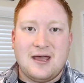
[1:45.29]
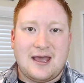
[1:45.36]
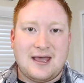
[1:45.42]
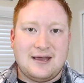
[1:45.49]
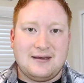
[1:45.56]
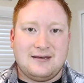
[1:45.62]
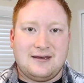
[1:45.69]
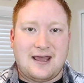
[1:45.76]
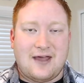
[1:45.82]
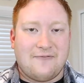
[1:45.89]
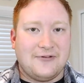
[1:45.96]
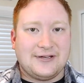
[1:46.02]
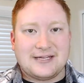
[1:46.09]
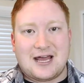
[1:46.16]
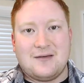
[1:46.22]
and
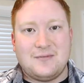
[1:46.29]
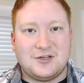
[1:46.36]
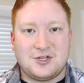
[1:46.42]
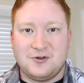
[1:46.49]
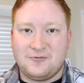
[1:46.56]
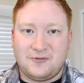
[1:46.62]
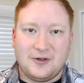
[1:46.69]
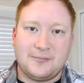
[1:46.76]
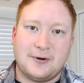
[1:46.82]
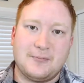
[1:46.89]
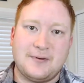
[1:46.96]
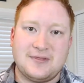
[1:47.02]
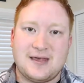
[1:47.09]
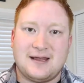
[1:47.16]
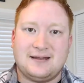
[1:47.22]
every time that you flip
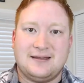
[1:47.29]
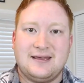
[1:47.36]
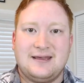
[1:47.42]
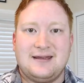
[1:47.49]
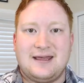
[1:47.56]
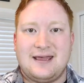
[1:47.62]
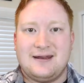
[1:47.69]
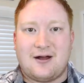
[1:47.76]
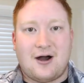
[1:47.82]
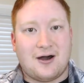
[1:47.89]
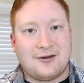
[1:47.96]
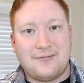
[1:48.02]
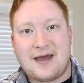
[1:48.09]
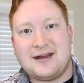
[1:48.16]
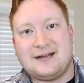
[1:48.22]
open that lid, it
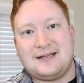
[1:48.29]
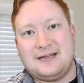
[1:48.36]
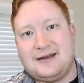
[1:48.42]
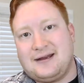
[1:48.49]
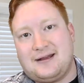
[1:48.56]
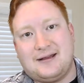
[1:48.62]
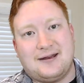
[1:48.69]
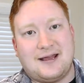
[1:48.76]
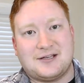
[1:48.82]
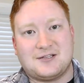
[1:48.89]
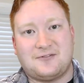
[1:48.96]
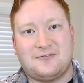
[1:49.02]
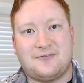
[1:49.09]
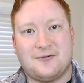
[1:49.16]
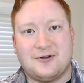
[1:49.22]
automatically
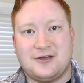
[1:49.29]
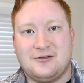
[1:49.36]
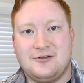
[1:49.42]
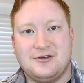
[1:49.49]
connects for you.